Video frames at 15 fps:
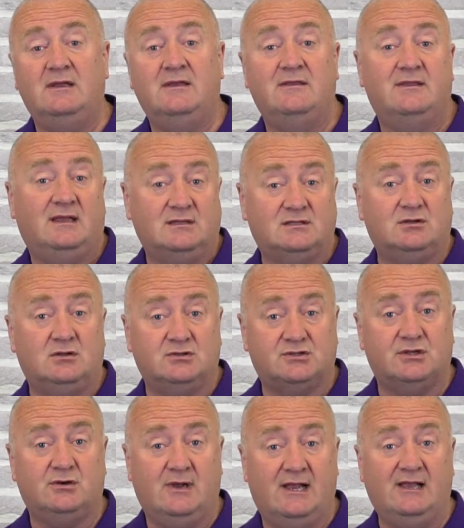That
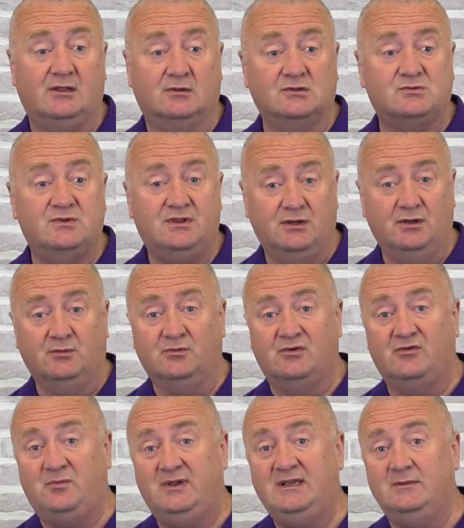also helps with the number
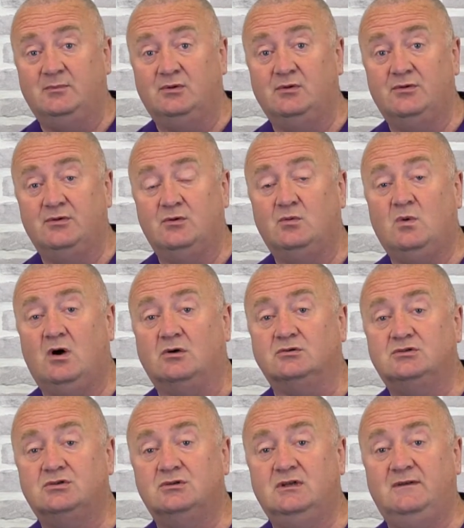of people that
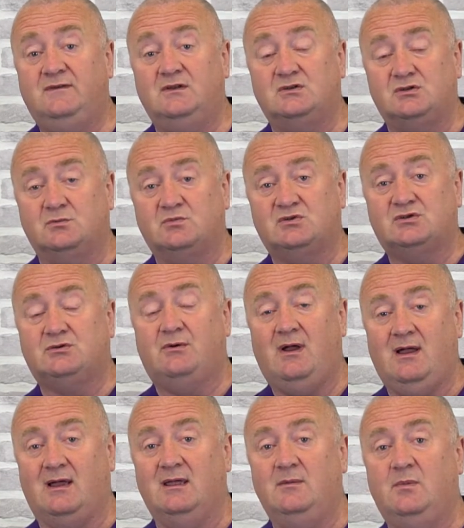watch. If you
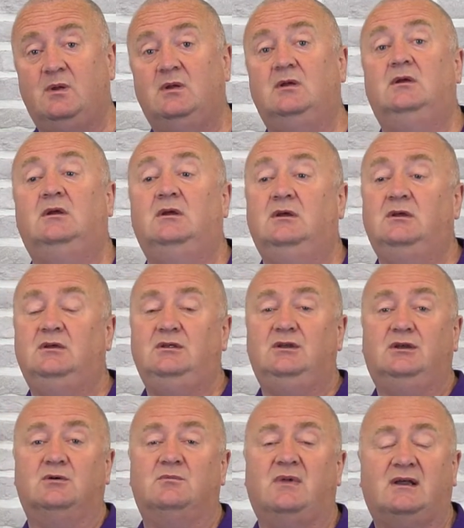subscribe, you
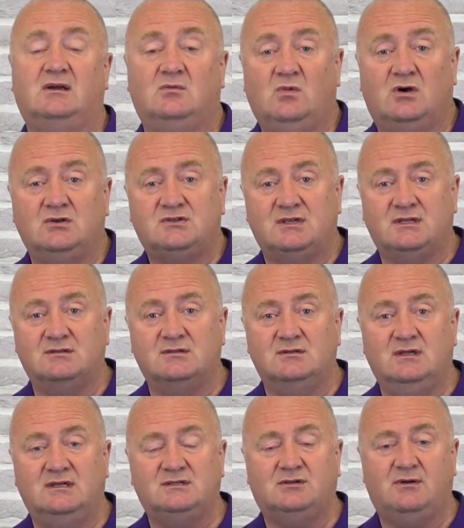come back and watch things.
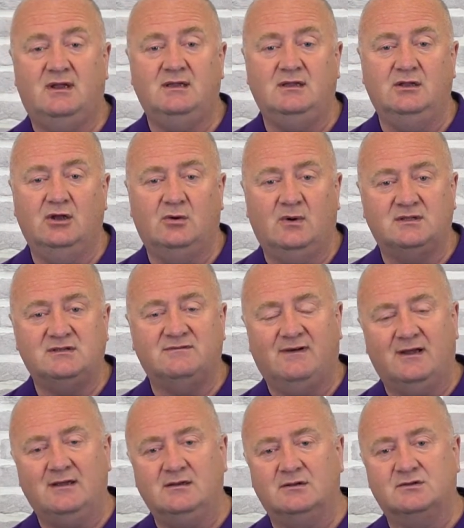It's great, you know where to
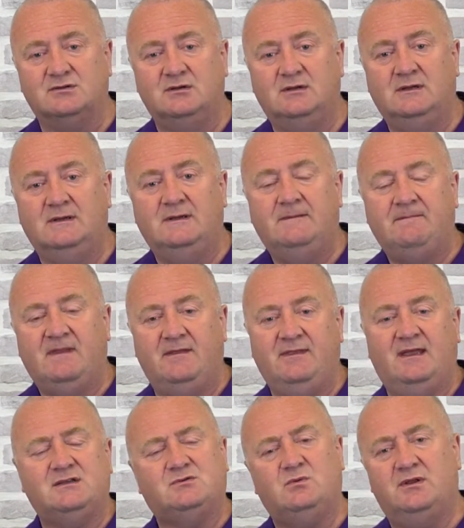find us. And
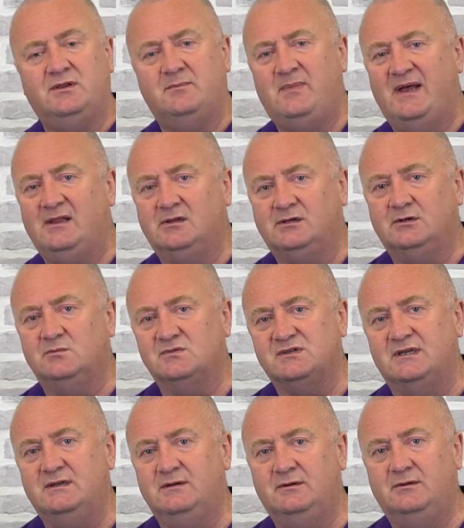that's where the bell comes
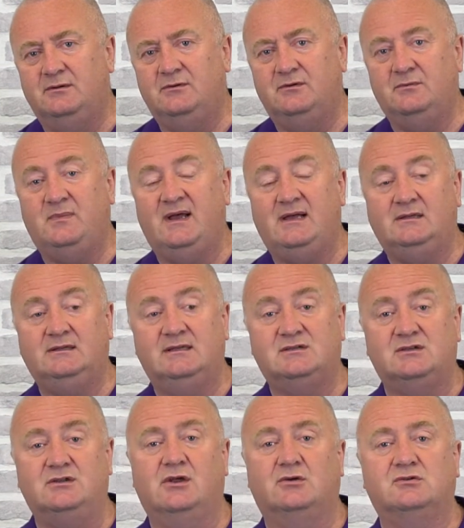in. The bell is
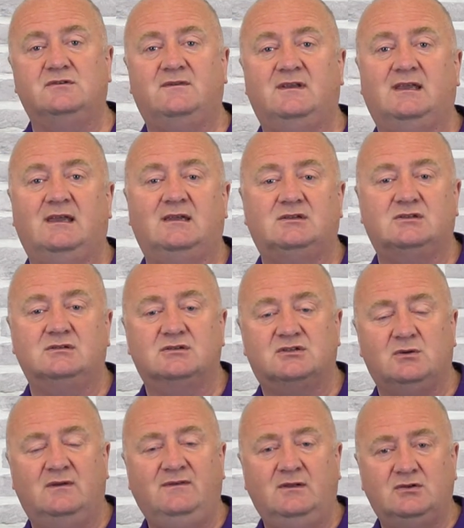a notification.
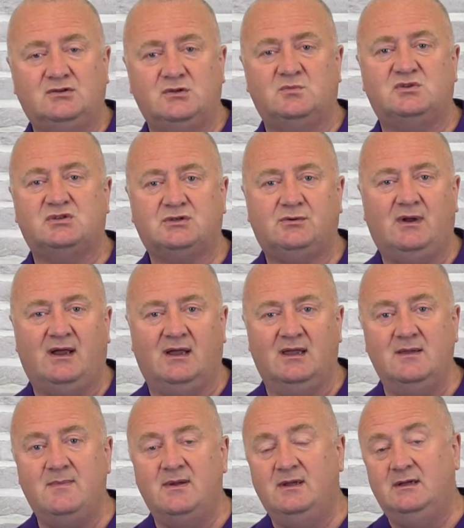So if you
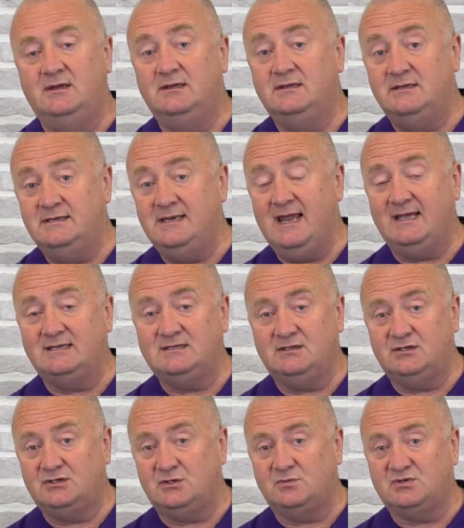subscribe, next to
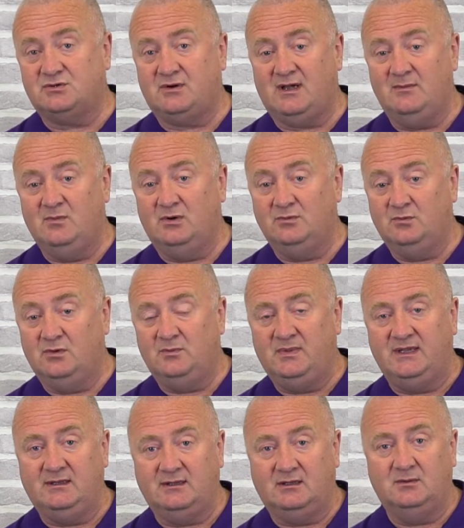the subscribe button will be
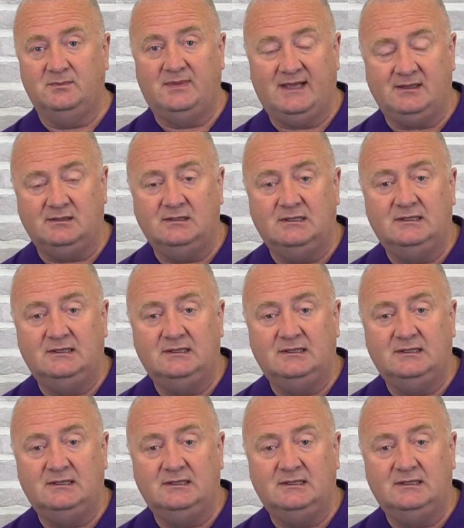a little bell.